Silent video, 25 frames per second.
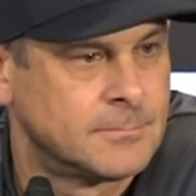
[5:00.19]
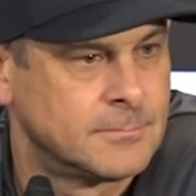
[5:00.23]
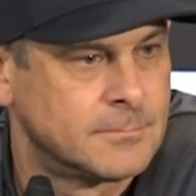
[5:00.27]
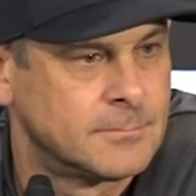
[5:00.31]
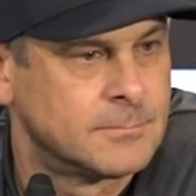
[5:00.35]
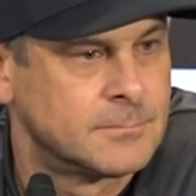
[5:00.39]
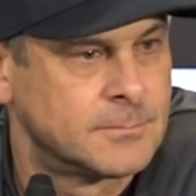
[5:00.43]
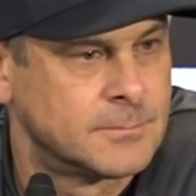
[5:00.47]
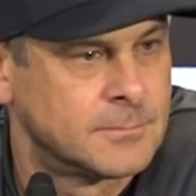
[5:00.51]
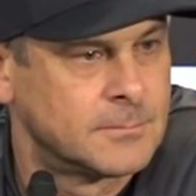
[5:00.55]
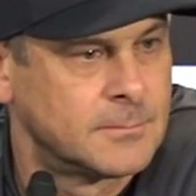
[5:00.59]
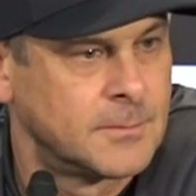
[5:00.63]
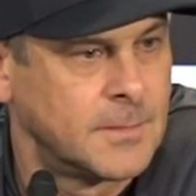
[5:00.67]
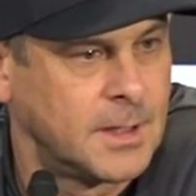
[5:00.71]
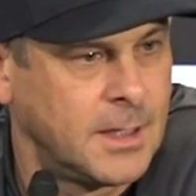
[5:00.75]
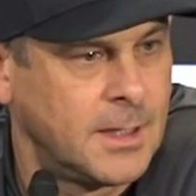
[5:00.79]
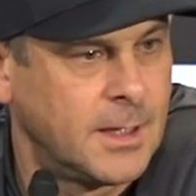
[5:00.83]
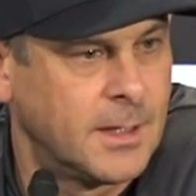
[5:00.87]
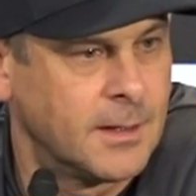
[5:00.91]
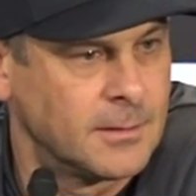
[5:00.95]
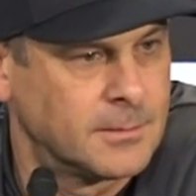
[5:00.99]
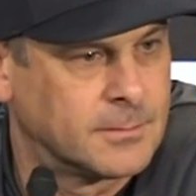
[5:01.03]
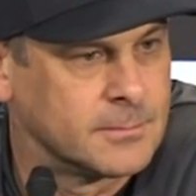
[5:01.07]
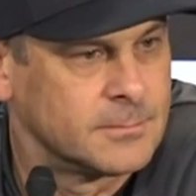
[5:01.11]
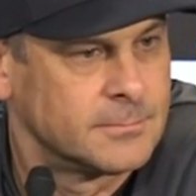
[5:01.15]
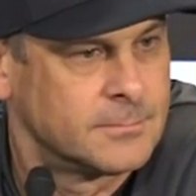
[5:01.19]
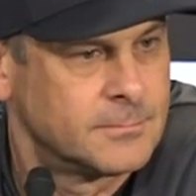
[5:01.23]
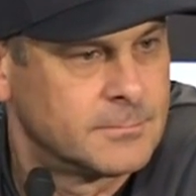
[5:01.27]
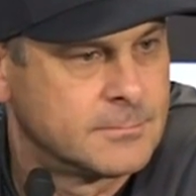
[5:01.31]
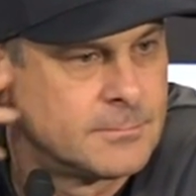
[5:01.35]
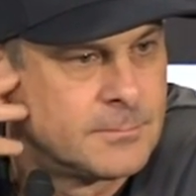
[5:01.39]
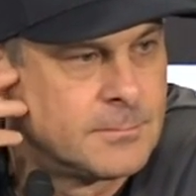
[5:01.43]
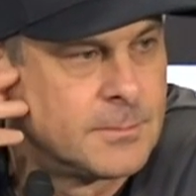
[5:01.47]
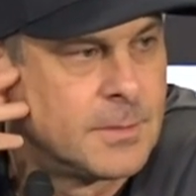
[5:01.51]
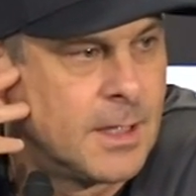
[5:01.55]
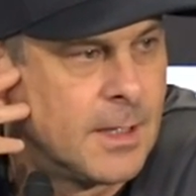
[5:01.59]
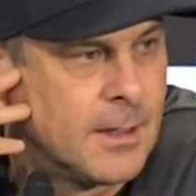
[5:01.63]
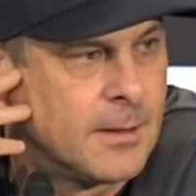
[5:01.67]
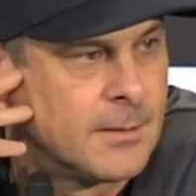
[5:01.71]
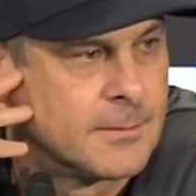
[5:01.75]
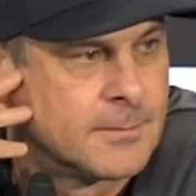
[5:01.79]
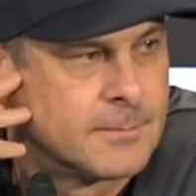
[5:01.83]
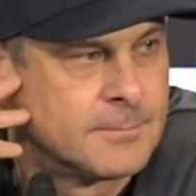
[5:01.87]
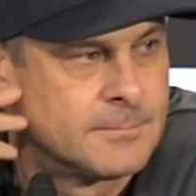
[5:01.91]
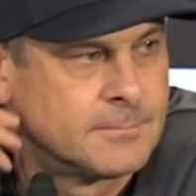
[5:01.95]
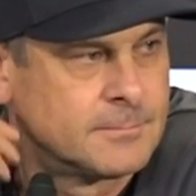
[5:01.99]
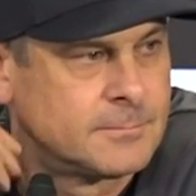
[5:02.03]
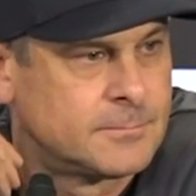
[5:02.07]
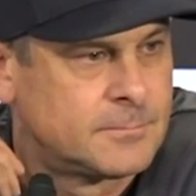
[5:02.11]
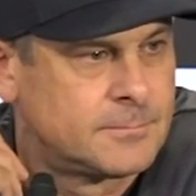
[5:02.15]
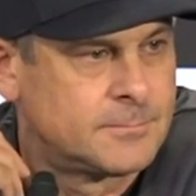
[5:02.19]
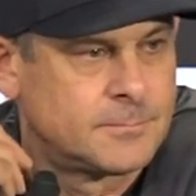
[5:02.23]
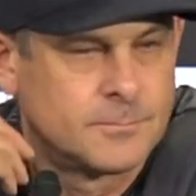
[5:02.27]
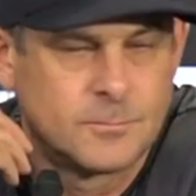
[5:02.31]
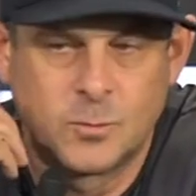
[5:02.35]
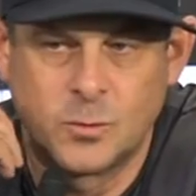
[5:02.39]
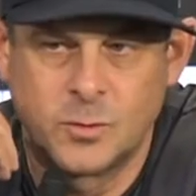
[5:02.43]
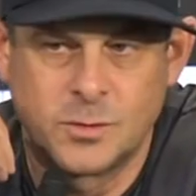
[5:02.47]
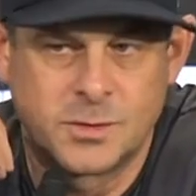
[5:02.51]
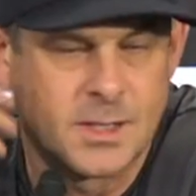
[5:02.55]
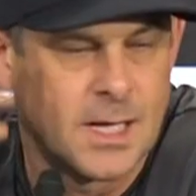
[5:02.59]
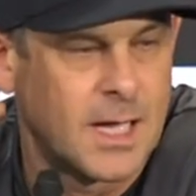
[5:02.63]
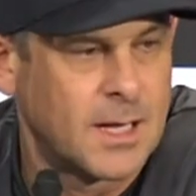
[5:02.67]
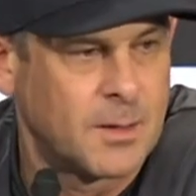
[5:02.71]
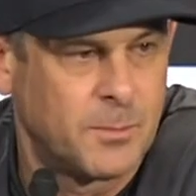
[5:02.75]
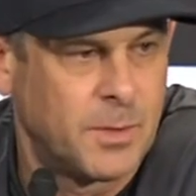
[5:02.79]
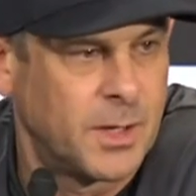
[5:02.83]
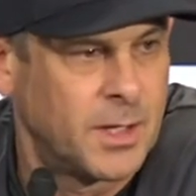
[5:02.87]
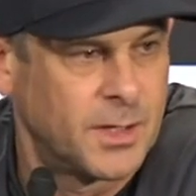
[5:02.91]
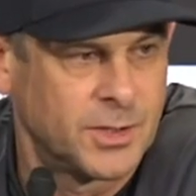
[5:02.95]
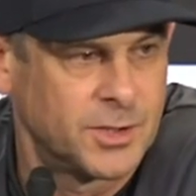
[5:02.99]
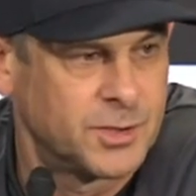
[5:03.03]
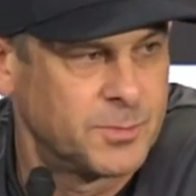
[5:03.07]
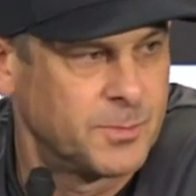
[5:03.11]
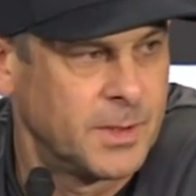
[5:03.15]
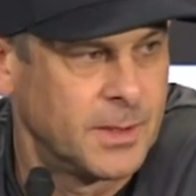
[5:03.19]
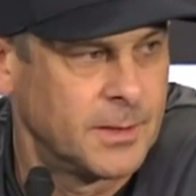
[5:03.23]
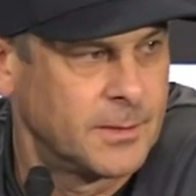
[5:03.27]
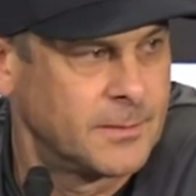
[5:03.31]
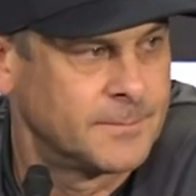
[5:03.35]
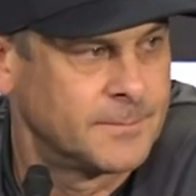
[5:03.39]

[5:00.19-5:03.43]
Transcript: Just clarifying yeah. the play. Yeah, it was not a punishment.